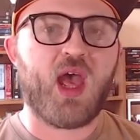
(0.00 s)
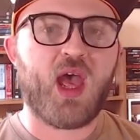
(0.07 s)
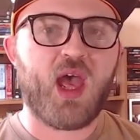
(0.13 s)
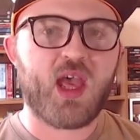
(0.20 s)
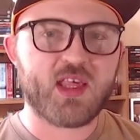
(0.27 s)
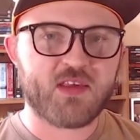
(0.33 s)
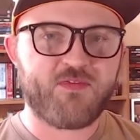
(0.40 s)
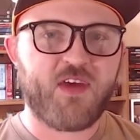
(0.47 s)

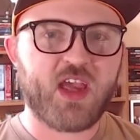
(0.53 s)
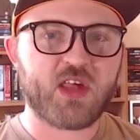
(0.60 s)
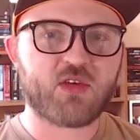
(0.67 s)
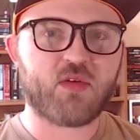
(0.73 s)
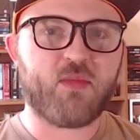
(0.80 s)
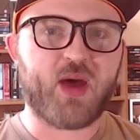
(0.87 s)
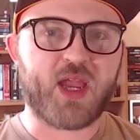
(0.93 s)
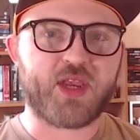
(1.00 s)
As a fast
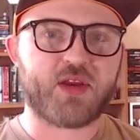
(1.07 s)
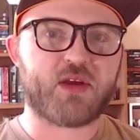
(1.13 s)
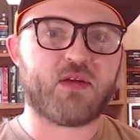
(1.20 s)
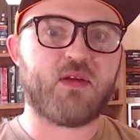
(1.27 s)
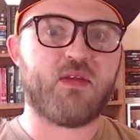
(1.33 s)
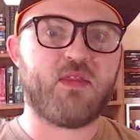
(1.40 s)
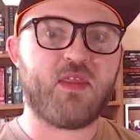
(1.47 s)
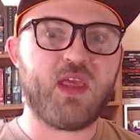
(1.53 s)

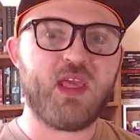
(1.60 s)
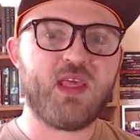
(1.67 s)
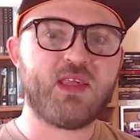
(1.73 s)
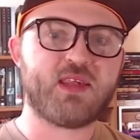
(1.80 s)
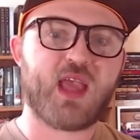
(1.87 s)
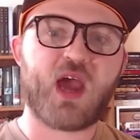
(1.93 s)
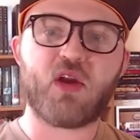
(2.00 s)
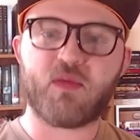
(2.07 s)
reminder,
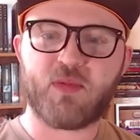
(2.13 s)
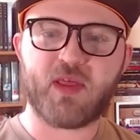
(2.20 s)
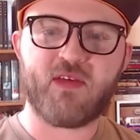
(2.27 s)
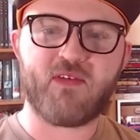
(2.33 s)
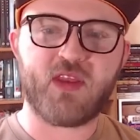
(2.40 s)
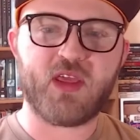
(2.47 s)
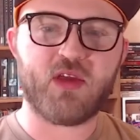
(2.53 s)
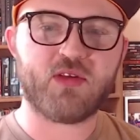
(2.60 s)
these how-to-play
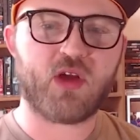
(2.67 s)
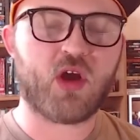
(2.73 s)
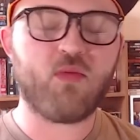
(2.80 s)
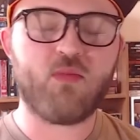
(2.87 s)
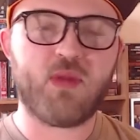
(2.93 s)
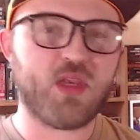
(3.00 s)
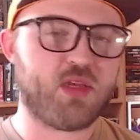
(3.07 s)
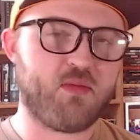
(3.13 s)
videos aren't
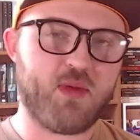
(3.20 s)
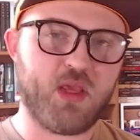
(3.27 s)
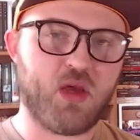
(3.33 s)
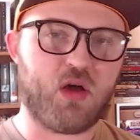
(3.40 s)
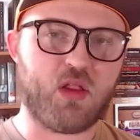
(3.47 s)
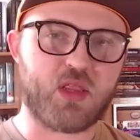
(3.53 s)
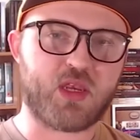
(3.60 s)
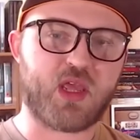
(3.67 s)
meant to be
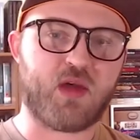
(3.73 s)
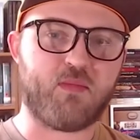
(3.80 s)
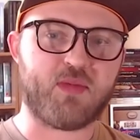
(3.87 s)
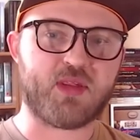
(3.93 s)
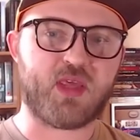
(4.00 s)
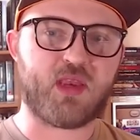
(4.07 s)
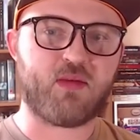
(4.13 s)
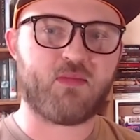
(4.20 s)

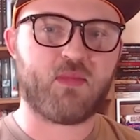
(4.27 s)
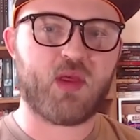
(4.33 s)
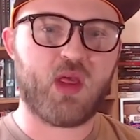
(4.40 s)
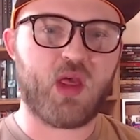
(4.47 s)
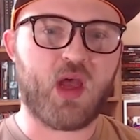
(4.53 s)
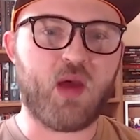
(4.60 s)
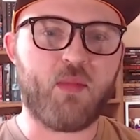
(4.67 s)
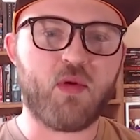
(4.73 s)
all-encompassing.
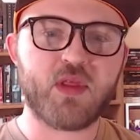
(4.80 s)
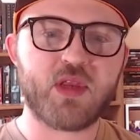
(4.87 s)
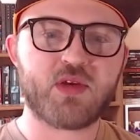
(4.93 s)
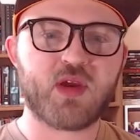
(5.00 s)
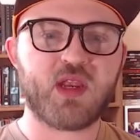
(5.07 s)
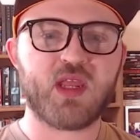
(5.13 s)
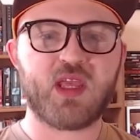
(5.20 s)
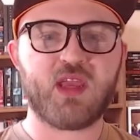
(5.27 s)
I'm only
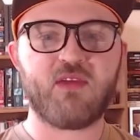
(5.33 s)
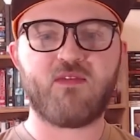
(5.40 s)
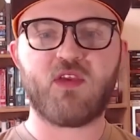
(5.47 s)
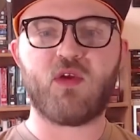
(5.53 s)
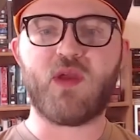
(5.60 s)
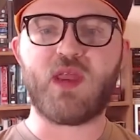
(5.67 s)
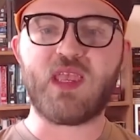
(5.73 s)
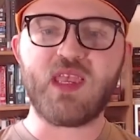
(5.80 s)
trying to give
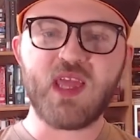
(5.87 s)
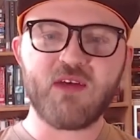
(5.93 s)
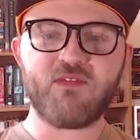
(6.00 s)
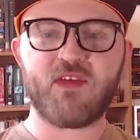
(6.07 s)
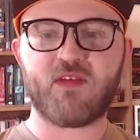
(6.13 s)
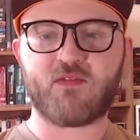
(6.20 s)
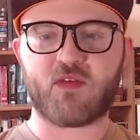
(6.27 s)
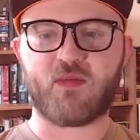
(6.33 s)
you enough
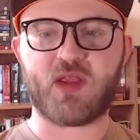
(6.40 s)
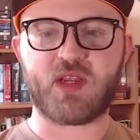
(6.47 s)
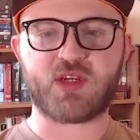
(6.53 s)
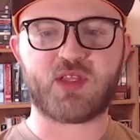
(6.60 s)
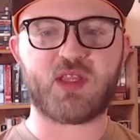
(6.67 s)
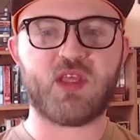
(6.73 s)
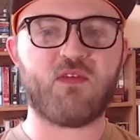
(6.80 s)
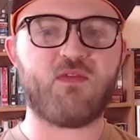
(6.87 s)

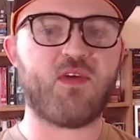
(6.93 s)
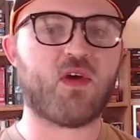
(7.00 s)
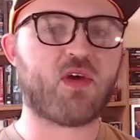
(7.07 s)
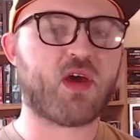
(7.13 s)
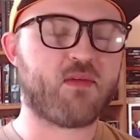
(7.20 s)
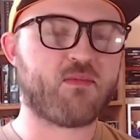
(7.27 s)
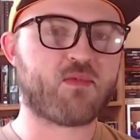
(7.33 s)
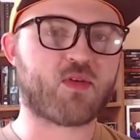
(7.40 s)
information that you feel
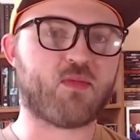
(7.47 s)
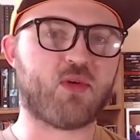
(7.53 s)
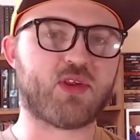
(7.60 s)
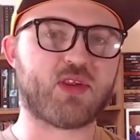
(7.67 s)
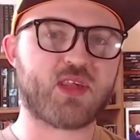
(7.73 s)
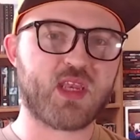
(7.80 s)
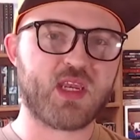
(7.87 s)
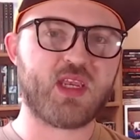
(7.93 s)
comfortable
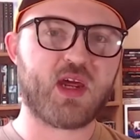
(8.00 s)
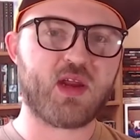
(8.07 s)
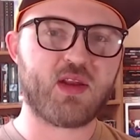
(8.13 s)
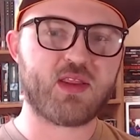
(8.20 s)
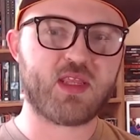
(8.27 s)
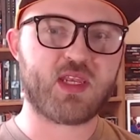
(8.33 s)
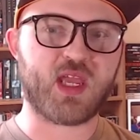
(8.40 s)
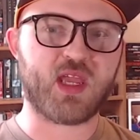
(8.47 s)
sitting down
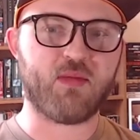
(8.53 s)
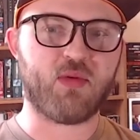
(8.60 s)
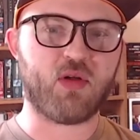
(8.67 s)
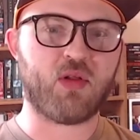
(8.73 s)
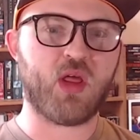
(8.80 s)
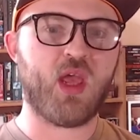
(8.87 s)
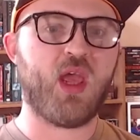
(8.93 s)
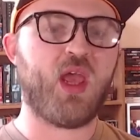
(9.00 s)
at the
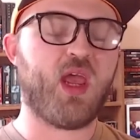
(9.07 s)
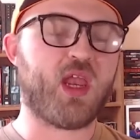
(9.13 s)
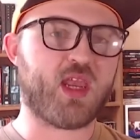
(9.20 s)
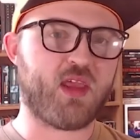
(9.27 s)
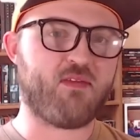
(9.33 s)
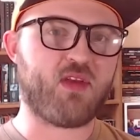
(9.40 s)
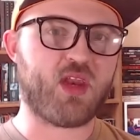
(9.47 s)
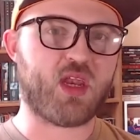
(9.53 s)
table and
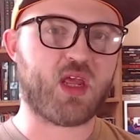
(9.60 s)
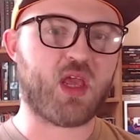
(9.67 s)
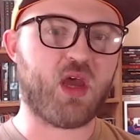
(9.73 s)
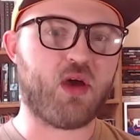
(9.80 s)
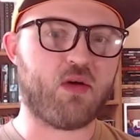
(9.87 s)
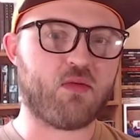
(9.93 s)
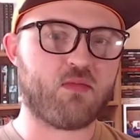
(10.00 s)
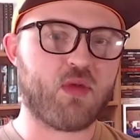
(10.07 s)
giving it a
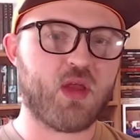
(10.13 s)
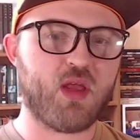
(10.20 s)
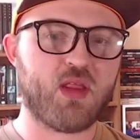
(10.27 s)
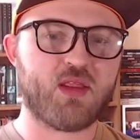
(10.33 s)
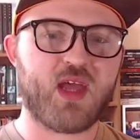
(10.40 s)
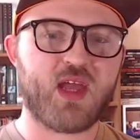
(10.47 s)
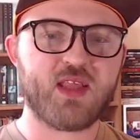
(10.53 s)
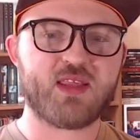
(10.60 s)
go.
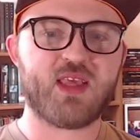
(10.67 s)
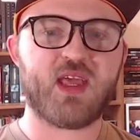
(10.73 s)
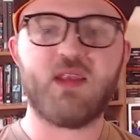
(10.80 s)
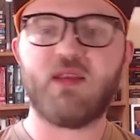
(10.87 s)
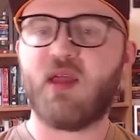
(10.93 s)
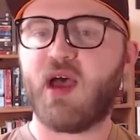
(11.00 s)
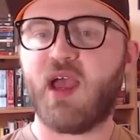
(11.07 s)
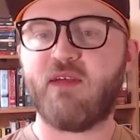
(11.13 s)
That
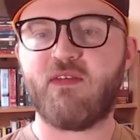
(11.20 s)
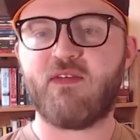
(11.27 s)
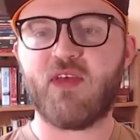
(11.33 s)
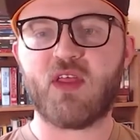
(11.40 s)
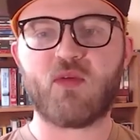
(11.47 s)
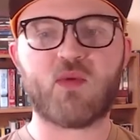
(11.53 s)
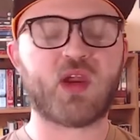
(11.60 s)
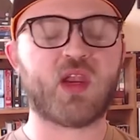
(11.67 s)
said, I have a
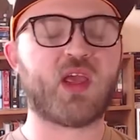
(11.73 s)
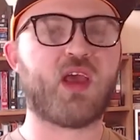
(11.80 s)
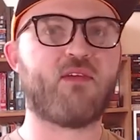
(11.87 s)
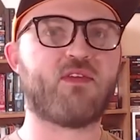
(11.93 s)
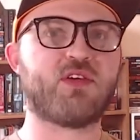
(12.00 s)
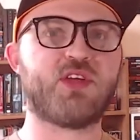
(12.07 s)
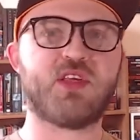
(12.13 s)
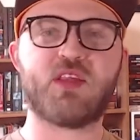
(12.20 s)
feeling we're going to
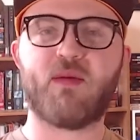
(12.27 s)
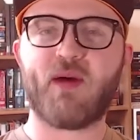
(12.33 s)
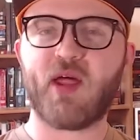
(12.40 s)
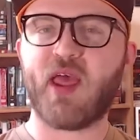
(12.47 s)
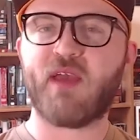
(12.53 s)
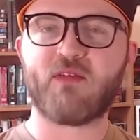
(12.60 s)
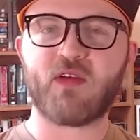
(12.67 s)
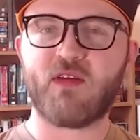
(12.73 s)
cover just
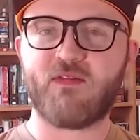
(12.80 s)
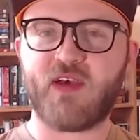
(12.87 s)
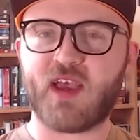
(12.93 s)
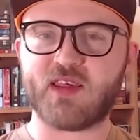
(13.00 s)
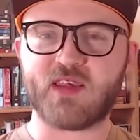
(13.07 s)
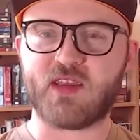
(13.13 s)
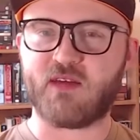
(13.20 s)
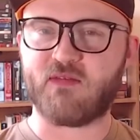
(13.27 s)
about every
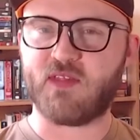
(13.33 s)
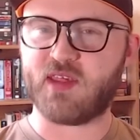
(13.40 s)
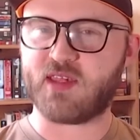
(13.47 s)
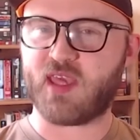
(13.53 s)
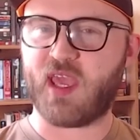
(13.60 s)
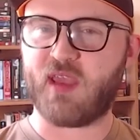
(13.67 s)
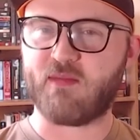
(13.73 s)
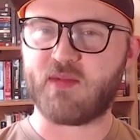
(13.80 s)
facet of this
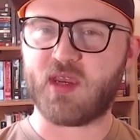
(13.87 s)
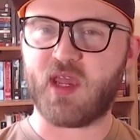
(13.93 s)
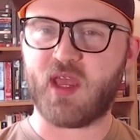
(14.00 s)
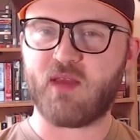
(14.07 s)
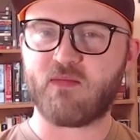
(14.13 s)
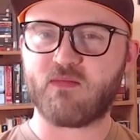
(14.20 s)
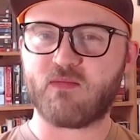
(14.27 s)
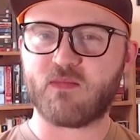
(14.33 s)
game
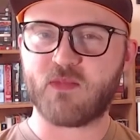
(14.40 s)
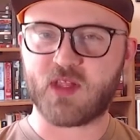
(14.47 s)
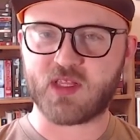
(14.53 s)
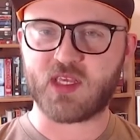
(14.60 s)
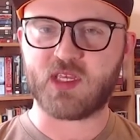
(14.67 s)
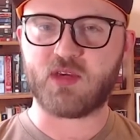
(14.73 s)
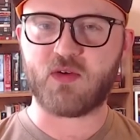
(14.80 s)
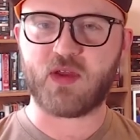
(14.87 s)
today. Let's
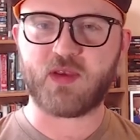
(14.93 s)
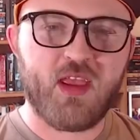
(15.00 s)
get to it.